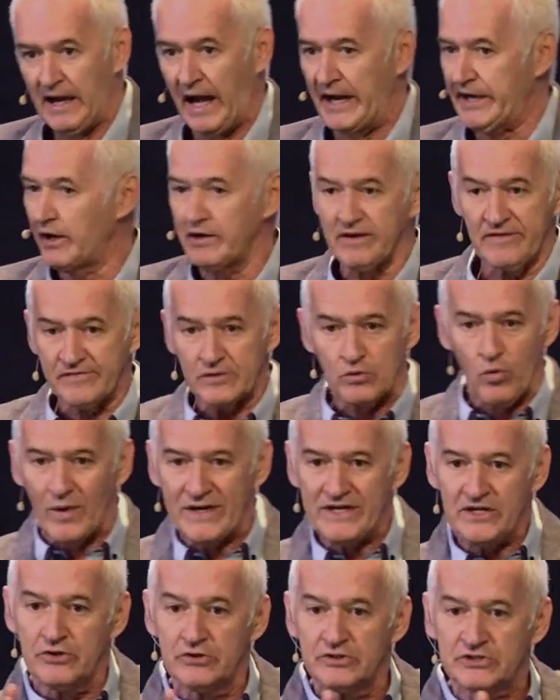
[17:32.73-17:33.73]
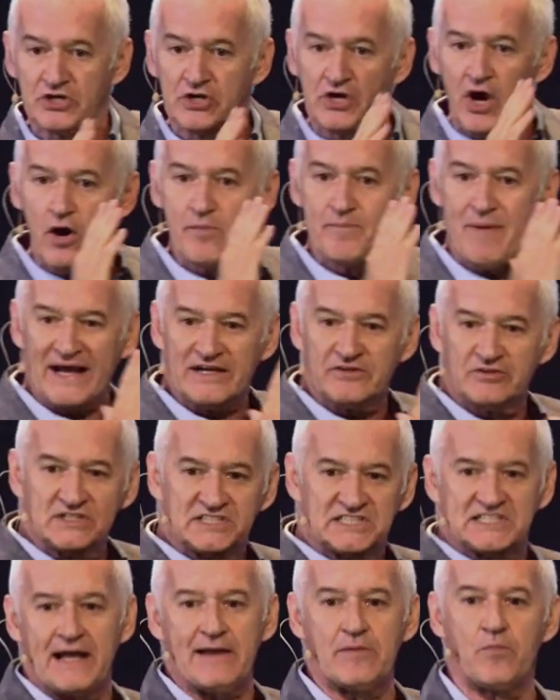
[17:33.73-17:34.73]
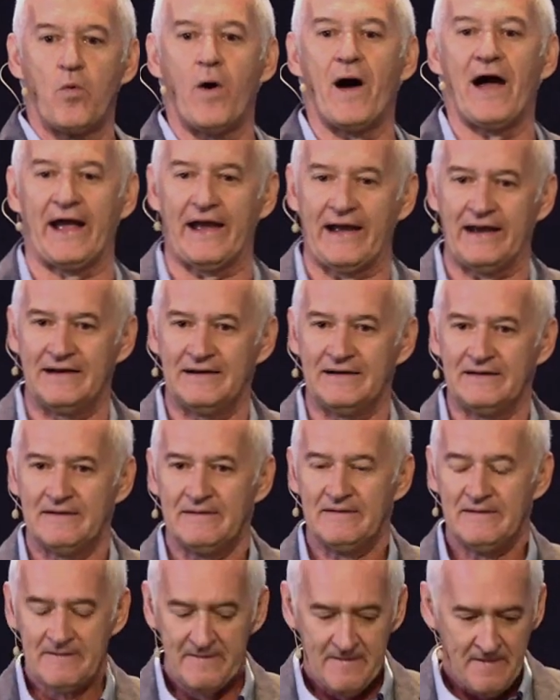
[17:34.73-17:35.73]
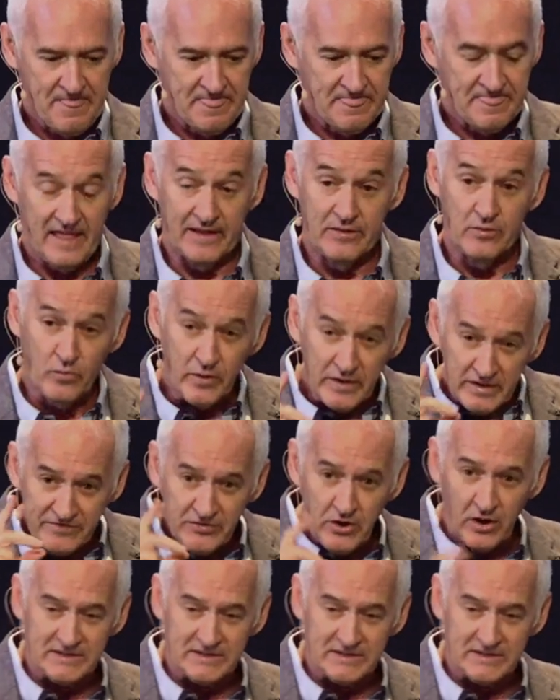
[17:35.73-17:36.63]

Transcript: I don't even want you to go back the same way. Now, the word of